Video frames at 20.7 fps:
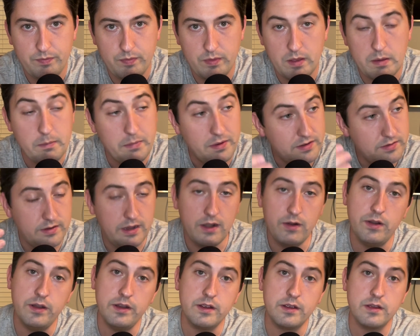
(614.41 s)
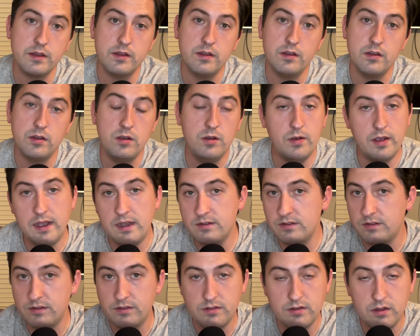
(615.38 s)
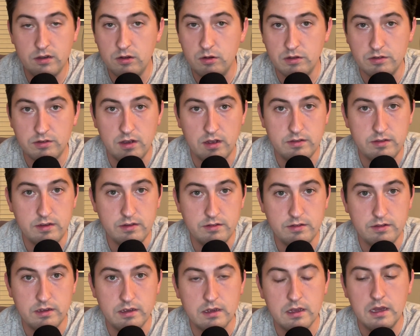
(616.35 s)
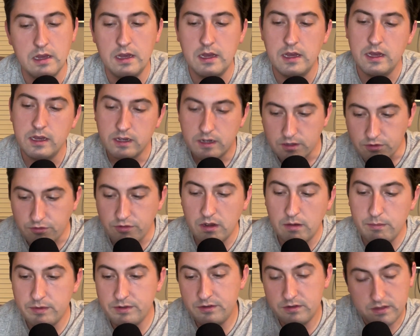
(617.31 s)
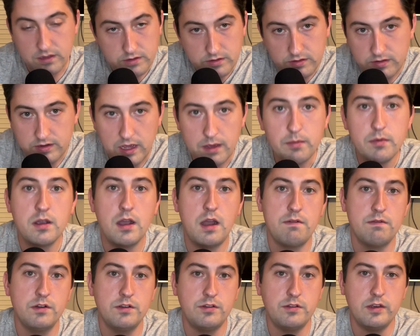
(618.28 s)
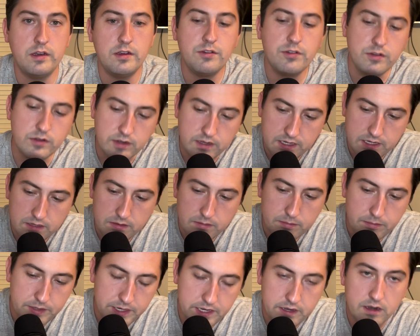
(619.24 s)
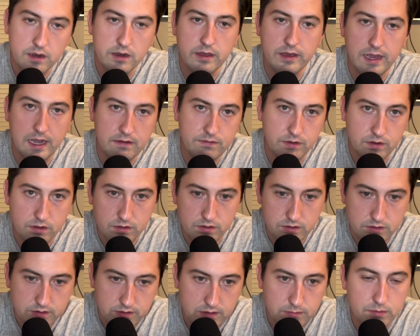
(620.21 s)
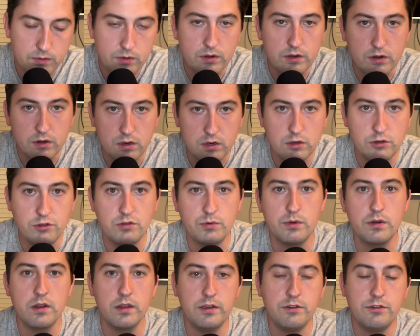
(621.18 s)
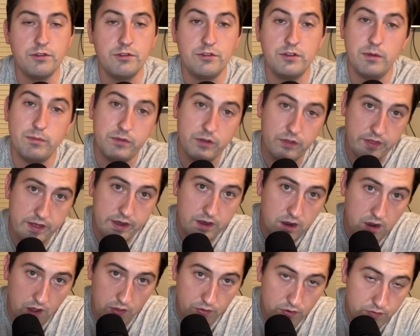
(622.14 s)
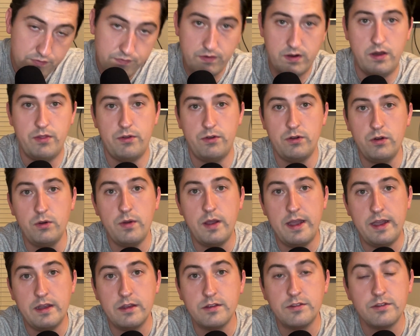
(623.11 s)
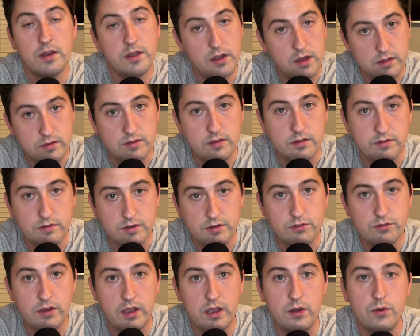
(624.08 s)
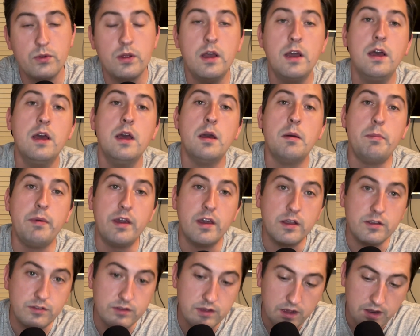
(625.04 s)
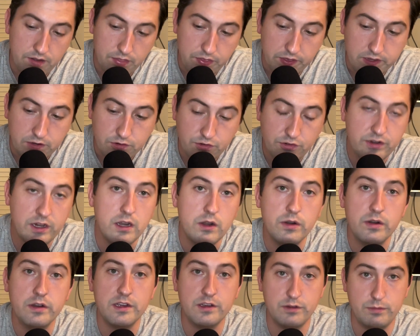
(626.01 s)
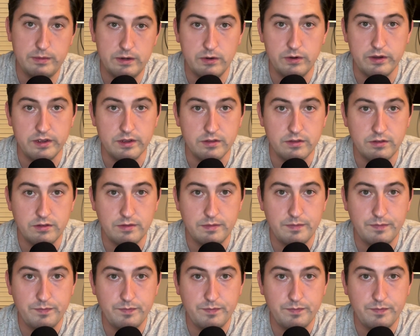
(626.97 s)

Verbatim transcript: But Derek, who has a son who is autistic, could jump into that same conversation and immediately have a deeper and closer relationship to that other father who has an autistic child because they share an experience.